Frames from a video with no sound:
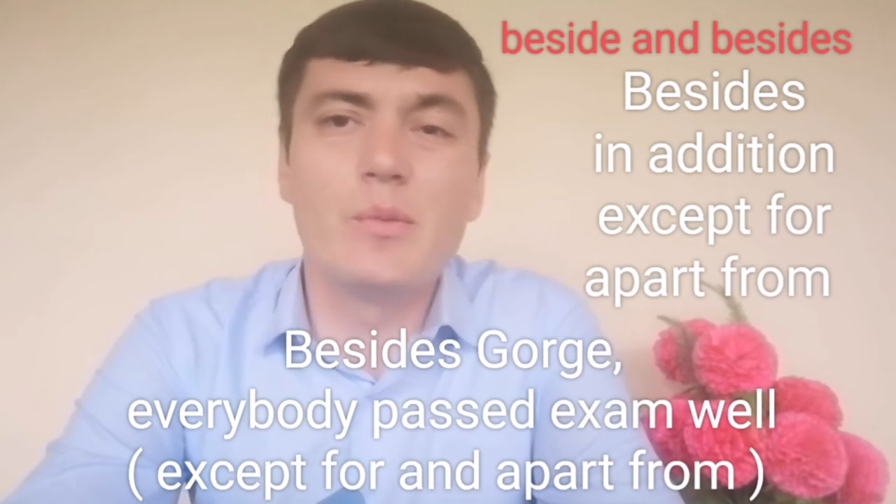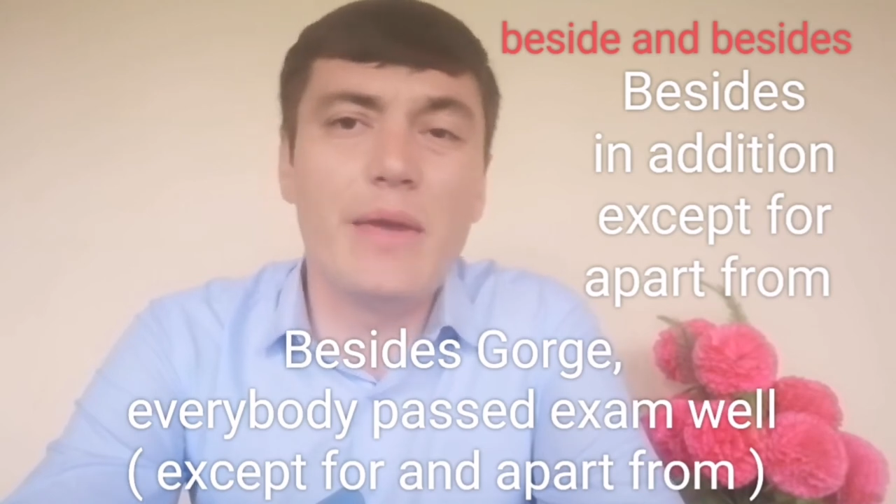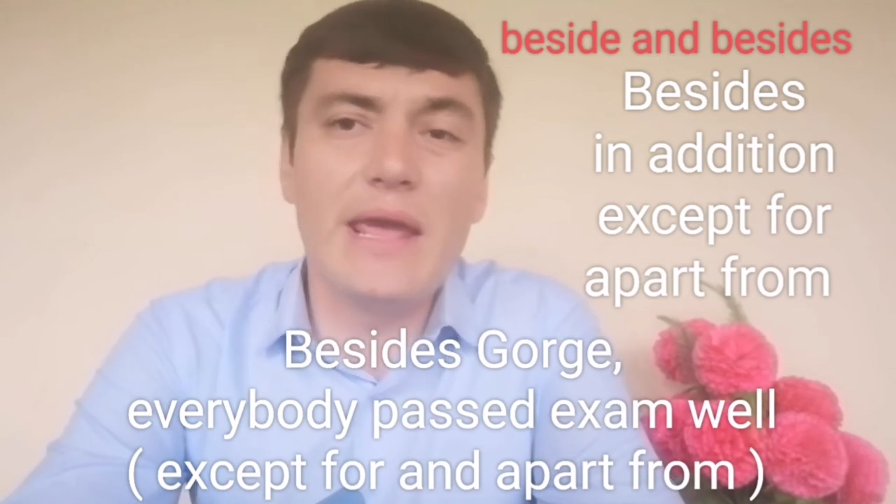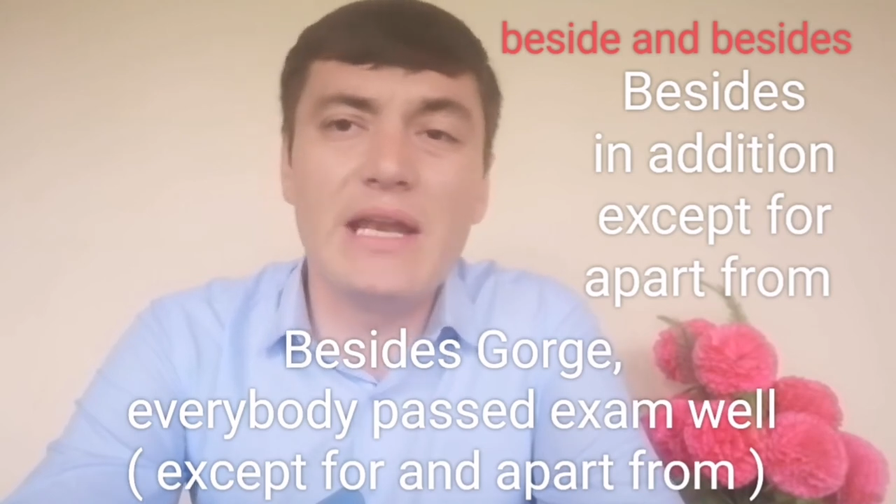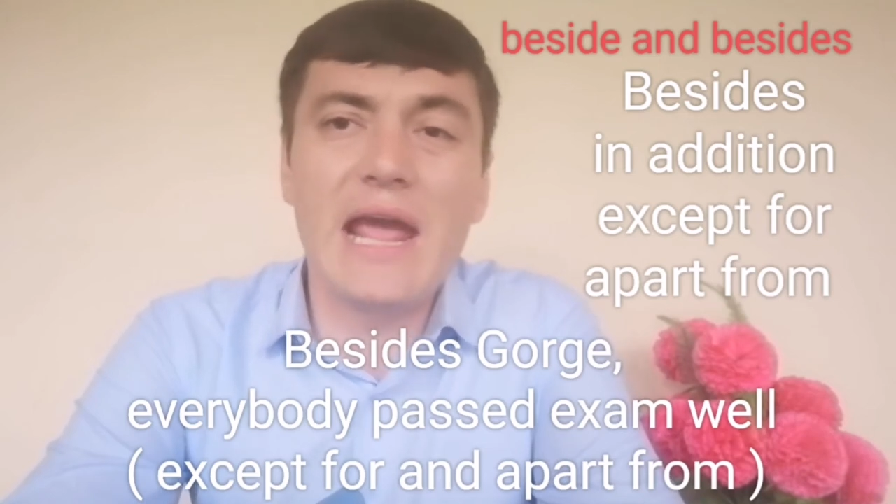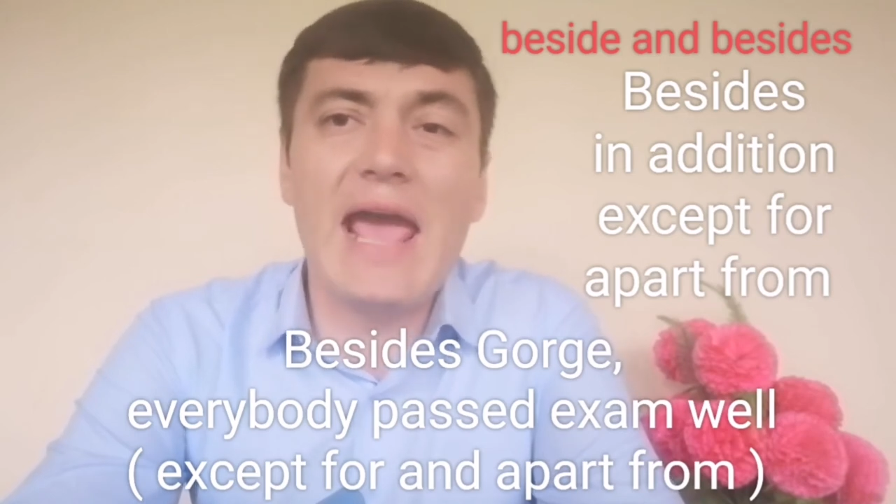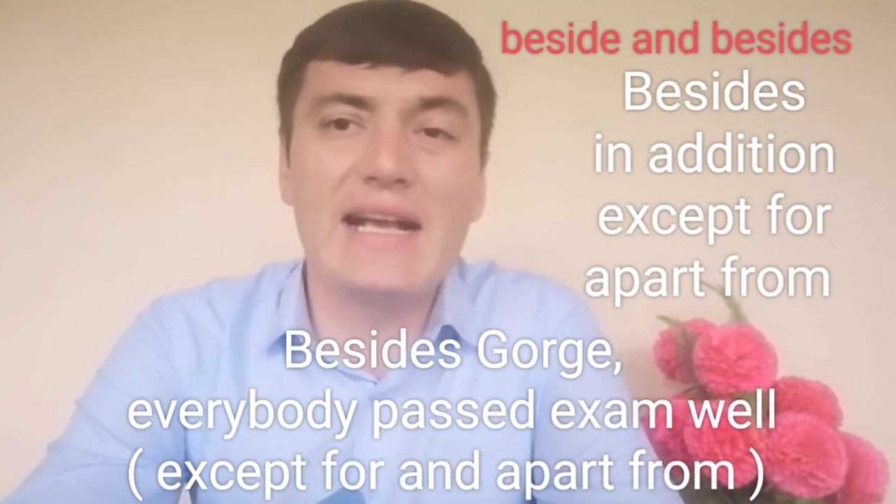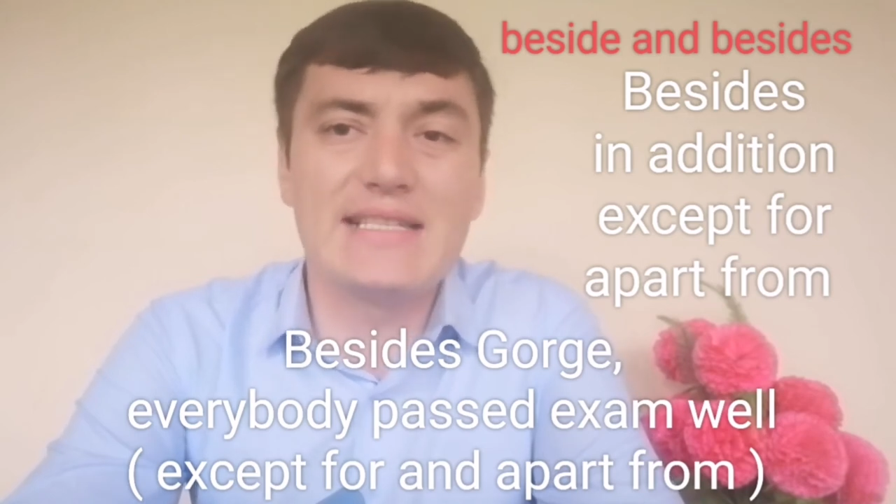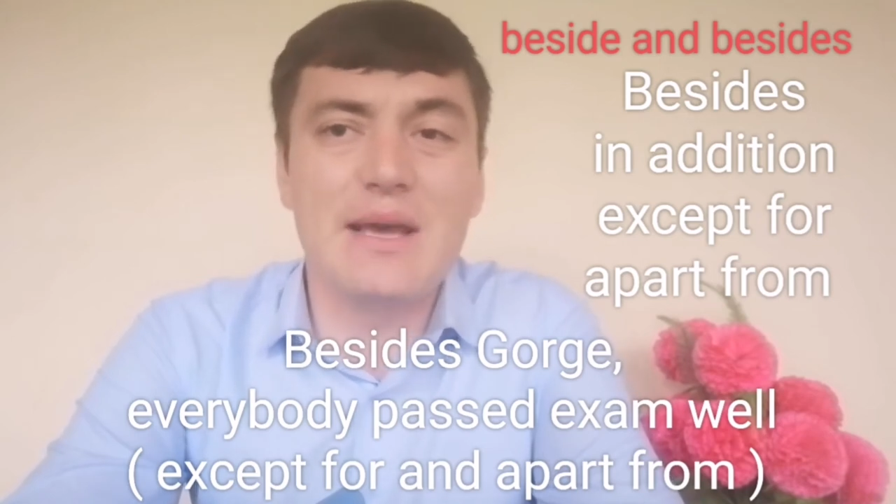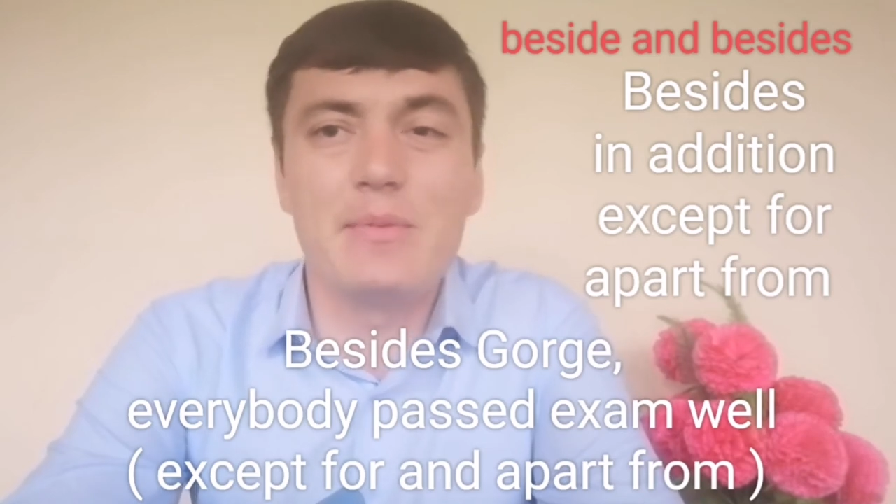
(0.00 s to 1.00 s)
mean
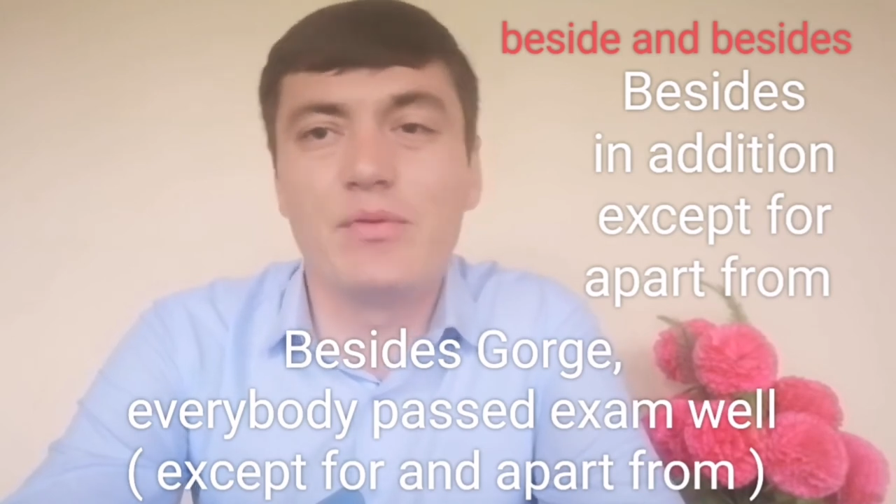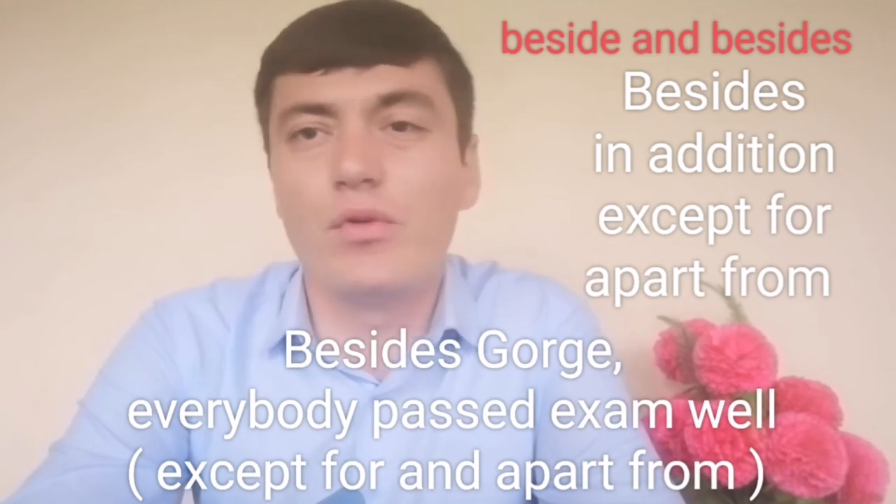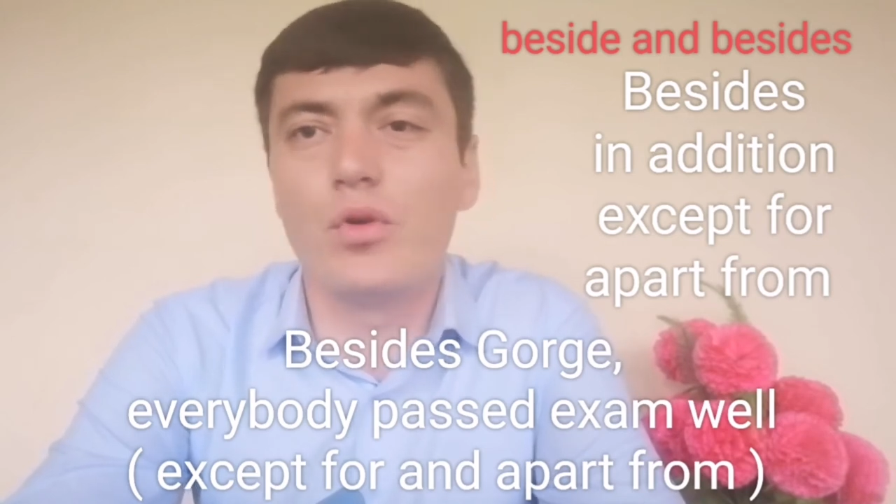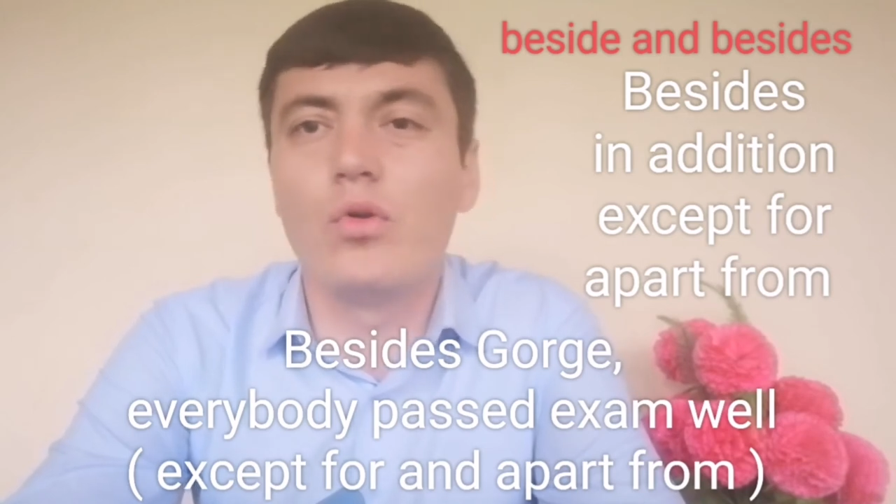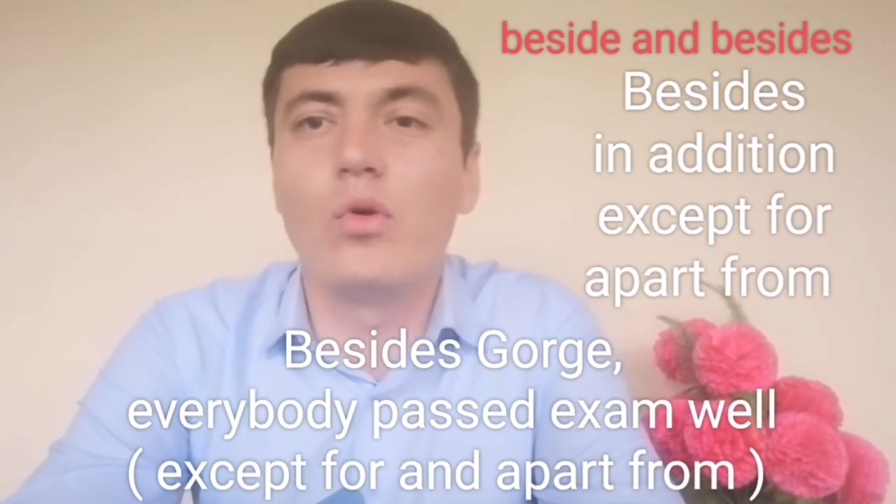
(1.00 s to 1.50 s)
except for